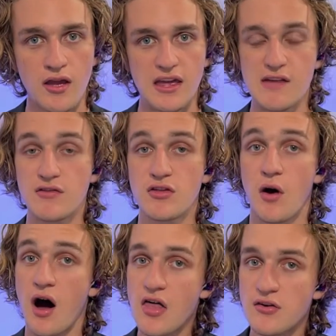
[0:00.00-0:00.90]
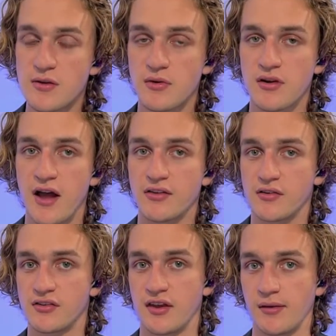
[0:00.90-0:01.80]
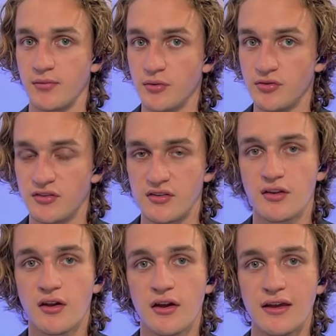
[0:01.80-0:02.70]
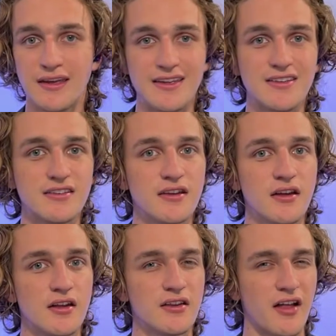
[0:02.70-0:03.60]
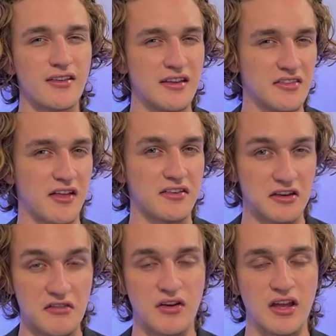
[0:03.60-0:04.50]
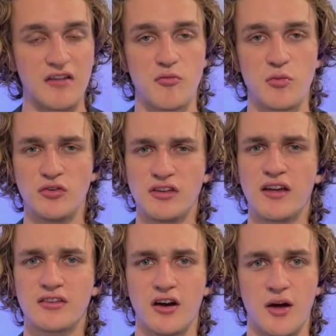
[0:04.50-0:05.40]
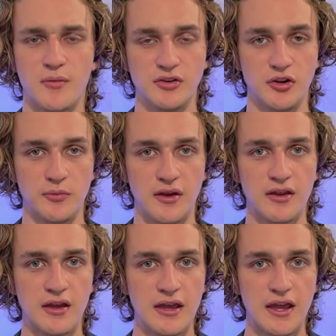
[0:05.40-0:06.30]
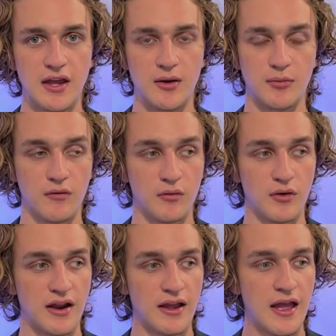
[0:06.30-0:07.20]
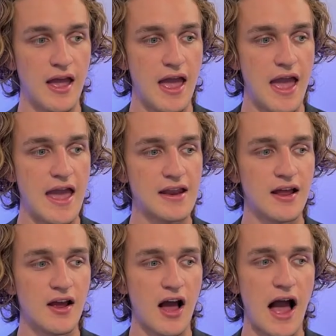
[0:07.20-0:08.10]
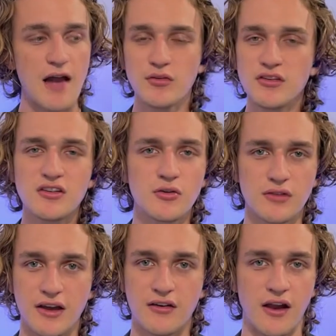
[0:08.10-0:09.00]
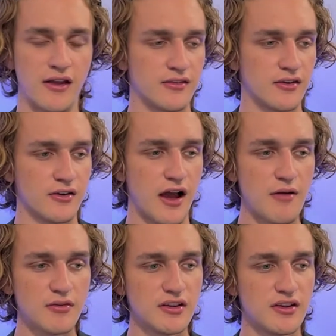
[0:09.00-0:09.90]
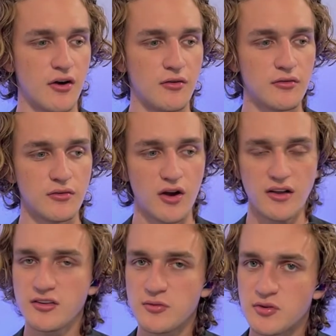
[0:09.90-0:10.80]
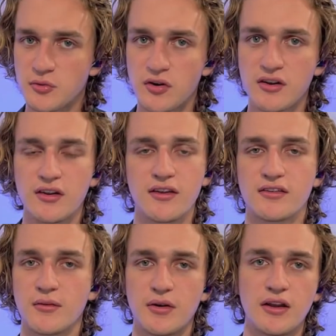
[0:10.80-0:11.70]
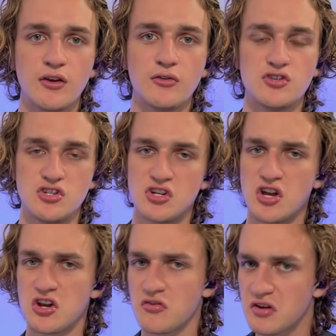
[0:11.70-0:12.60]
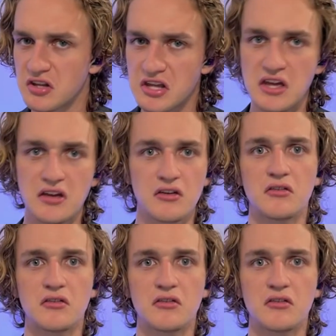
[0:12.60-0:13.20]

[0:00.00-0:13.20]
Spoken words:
Even though other Democrats are seeing boosts, he's not seeing that significant of a boost. He has gone up a little bit in approval rating. And I really don't like her answer. I really don't. Elizabeth Warren is somebody who generally